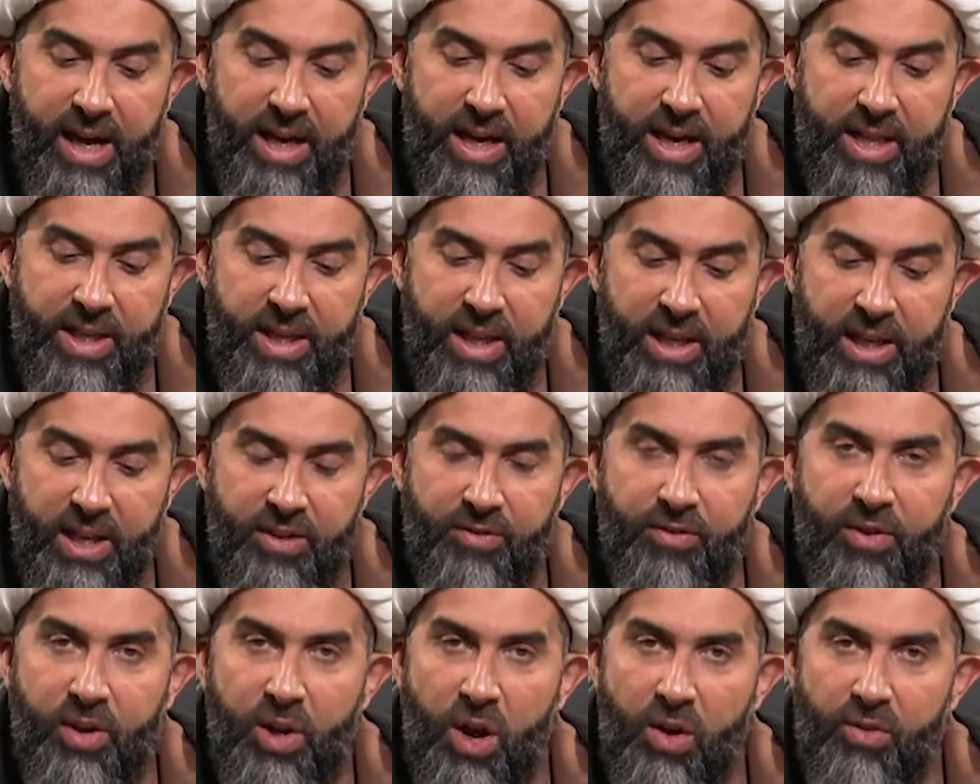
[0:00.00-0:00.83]
in the
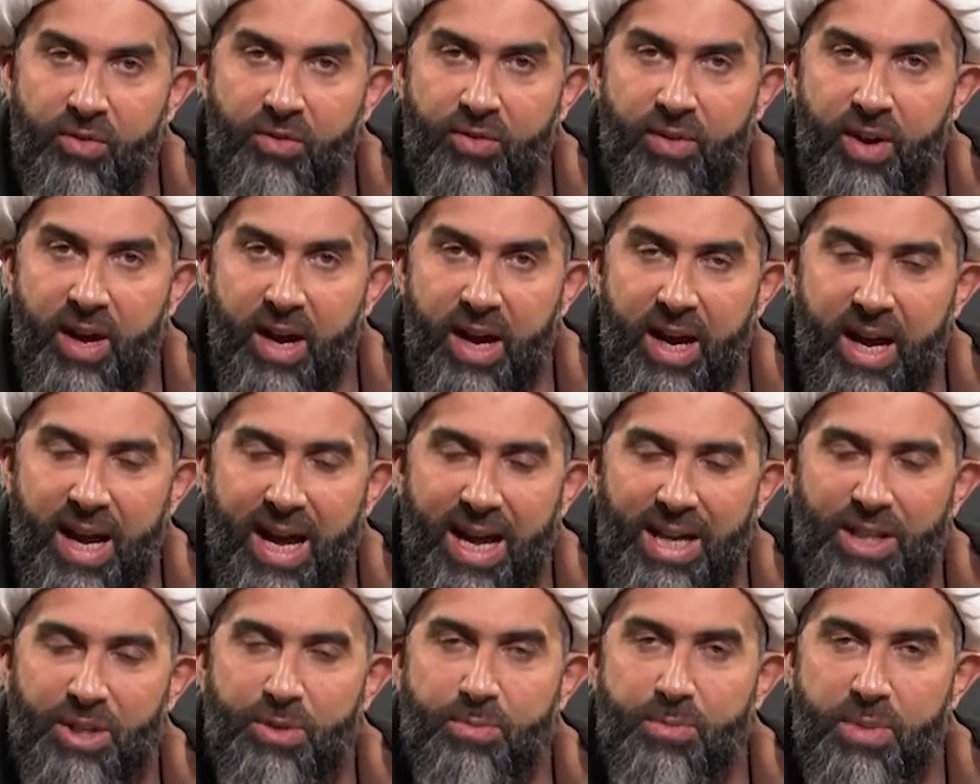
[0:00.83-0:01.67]
level of
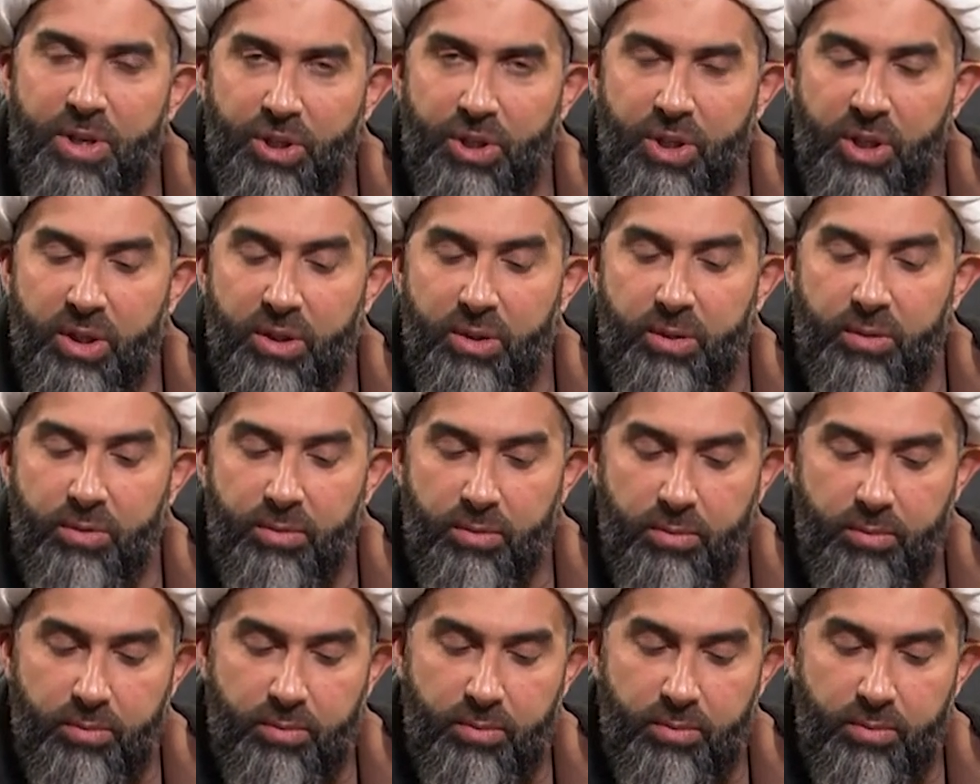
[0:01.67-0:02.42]
admission,